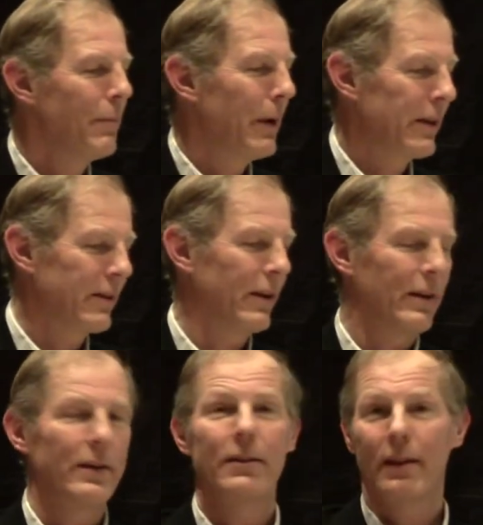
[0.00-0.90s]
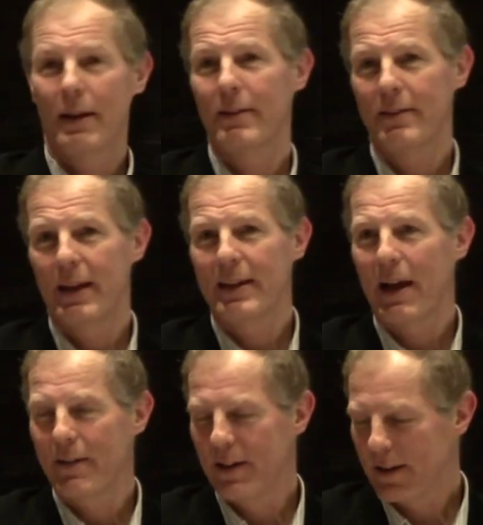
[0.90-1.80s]
But uh, as I said,
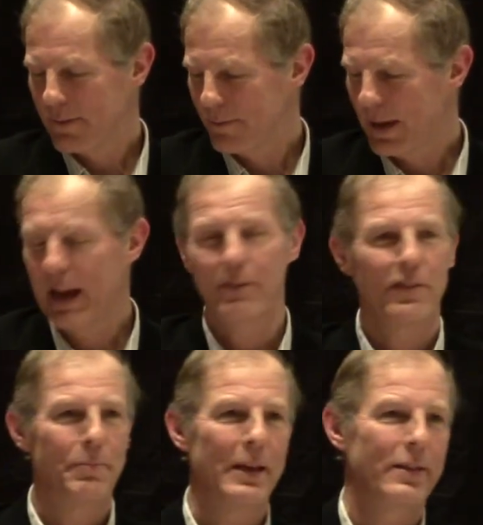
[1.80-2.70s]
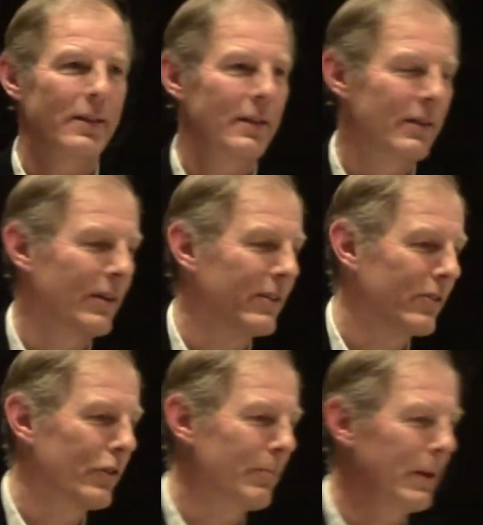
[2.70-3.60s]
that, um, Adam Smith, John
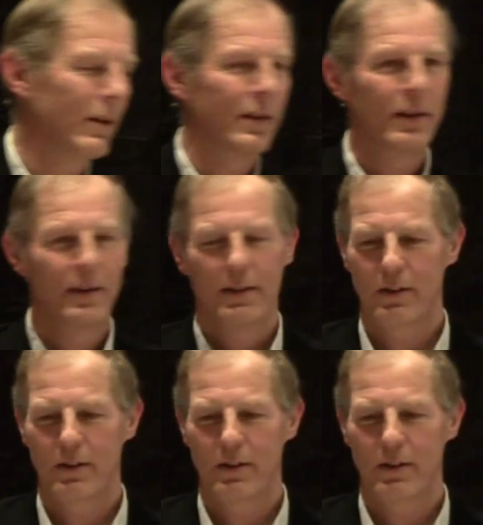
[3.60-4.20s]
Stuart Mill,